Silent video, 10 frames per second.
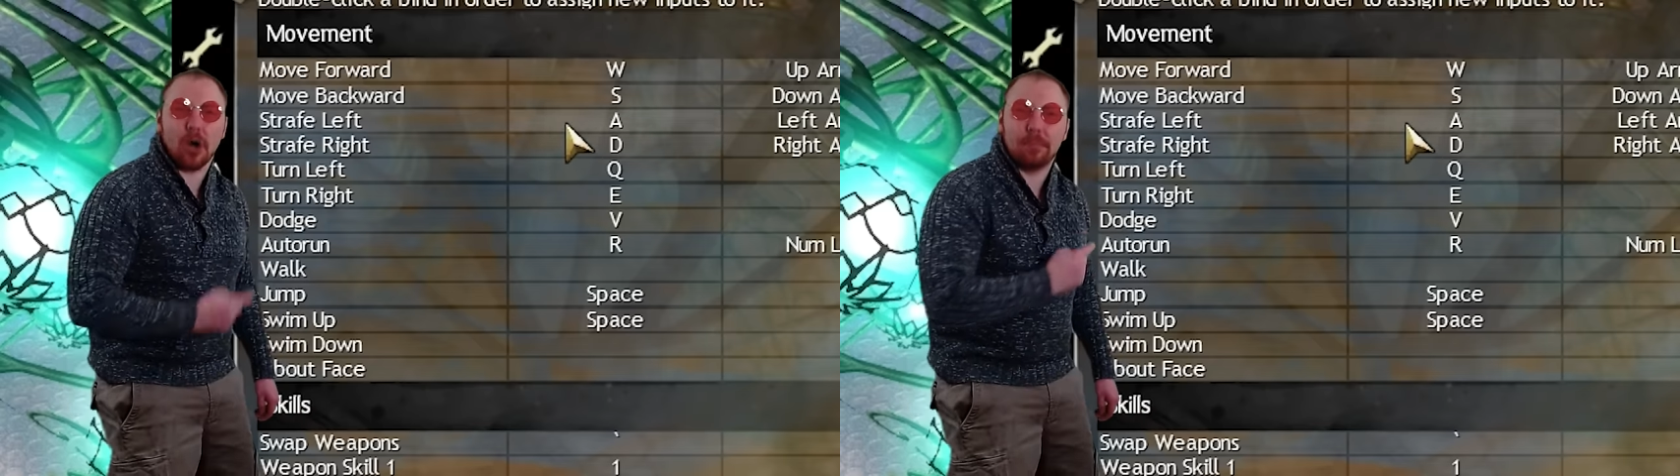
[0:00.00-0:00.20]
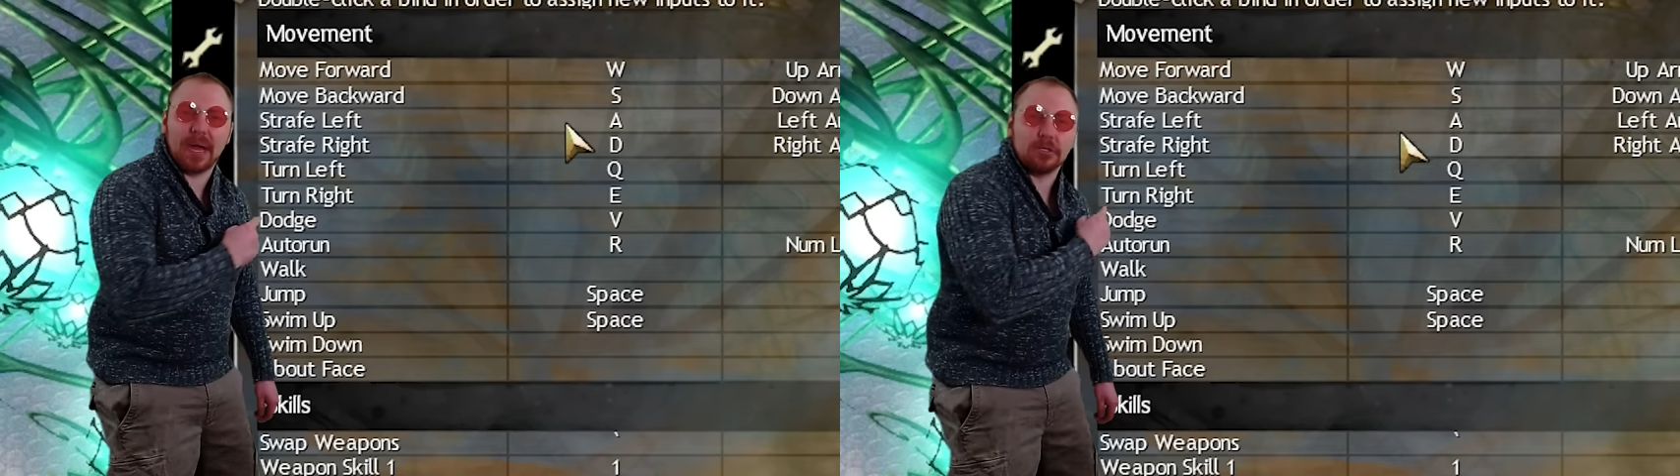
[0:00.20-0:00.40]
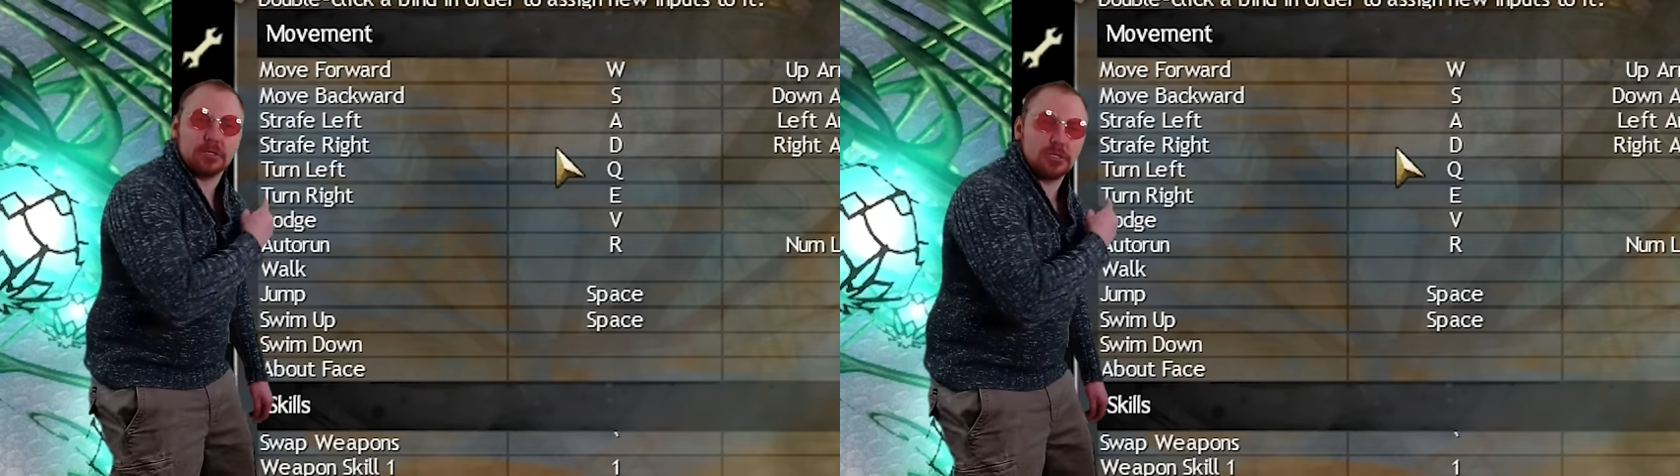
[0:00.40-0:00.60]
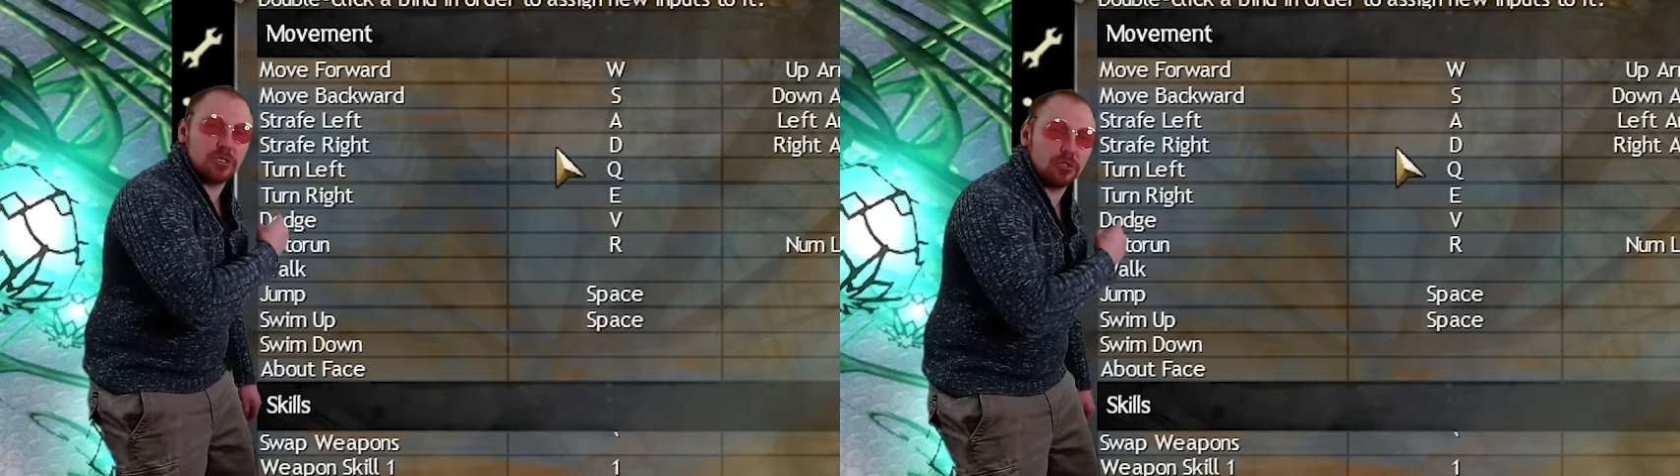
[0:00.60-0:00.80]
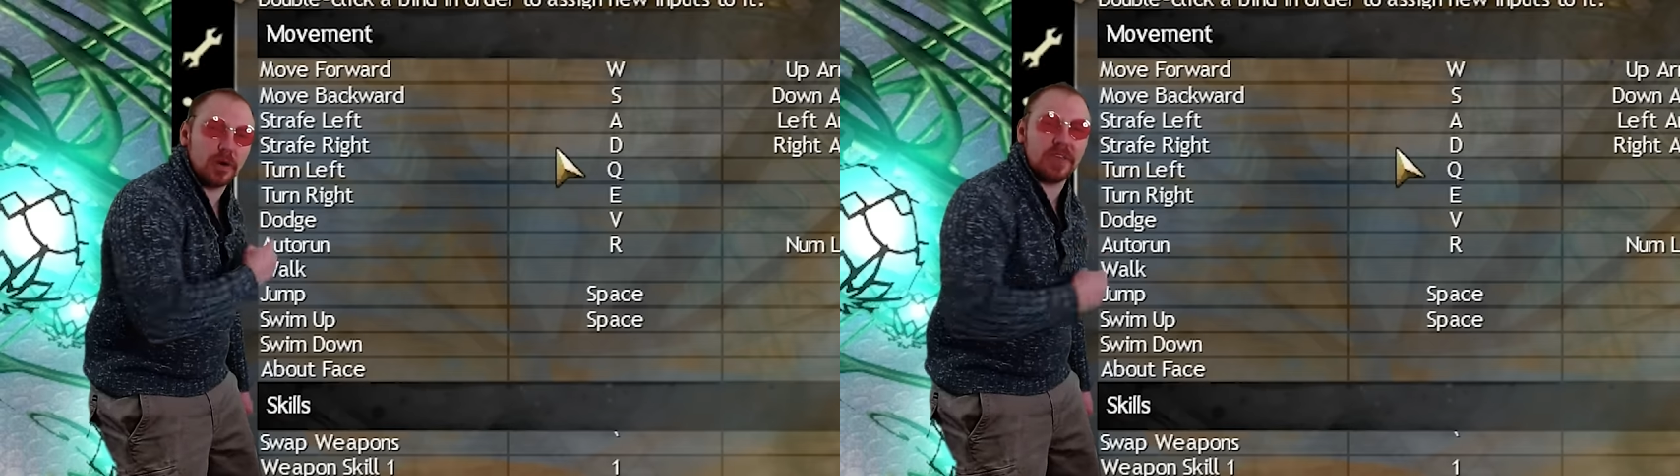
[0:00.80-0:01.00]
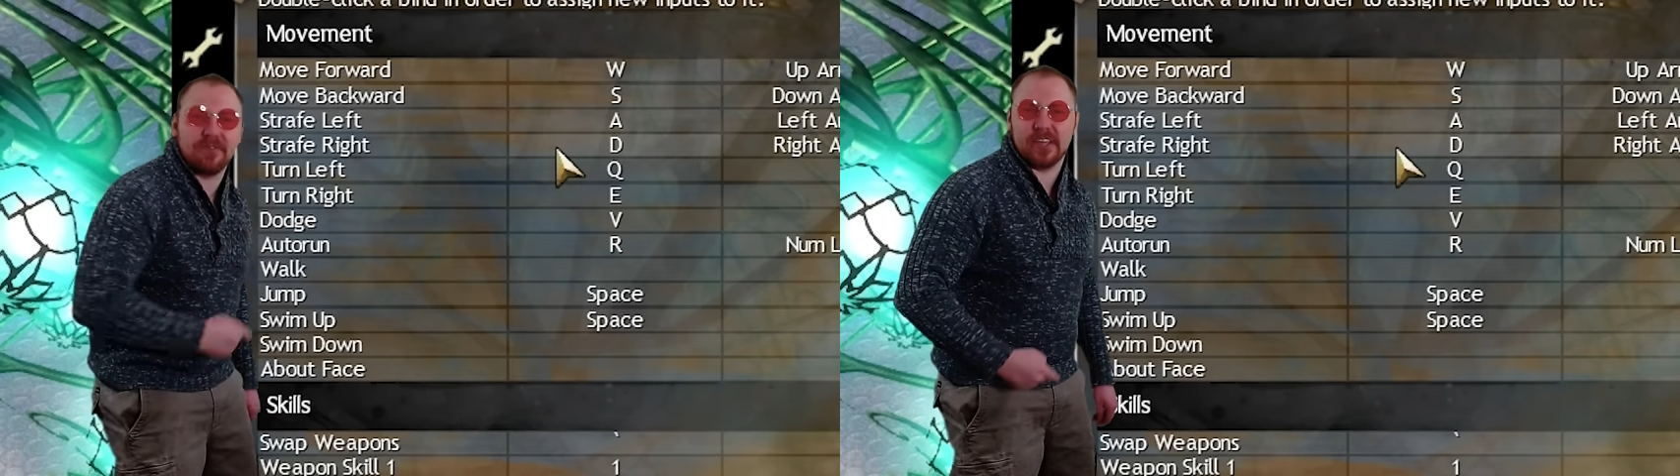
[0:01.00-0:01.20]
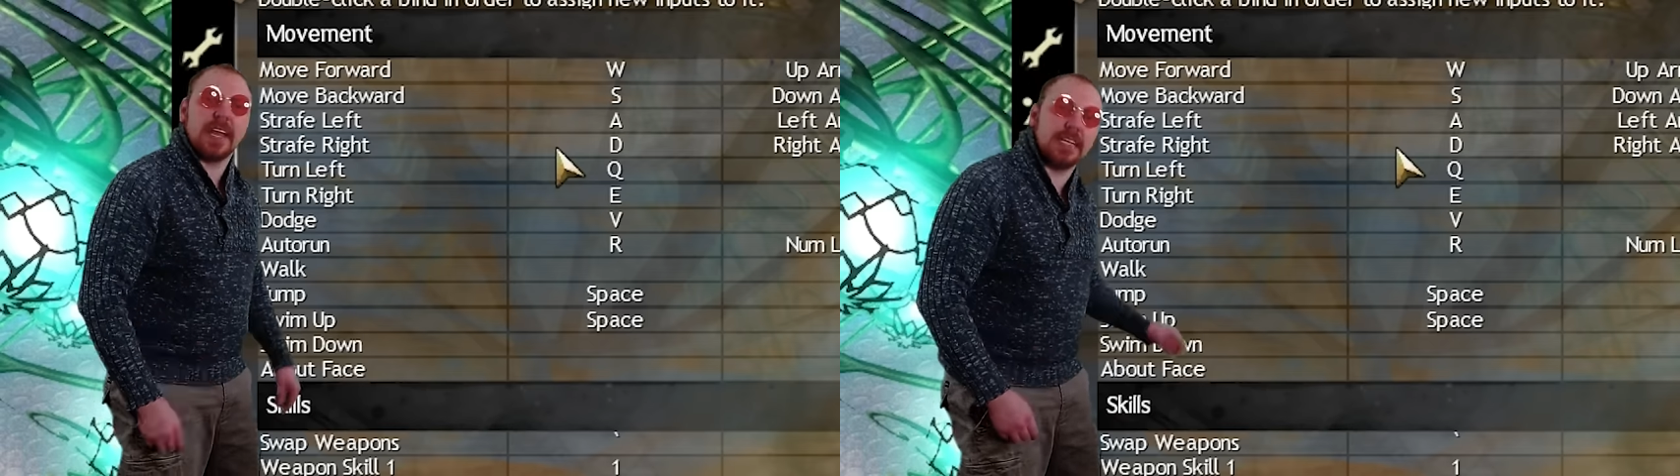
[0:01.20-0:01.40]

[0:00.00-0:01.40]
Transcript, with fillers: are bound to strafing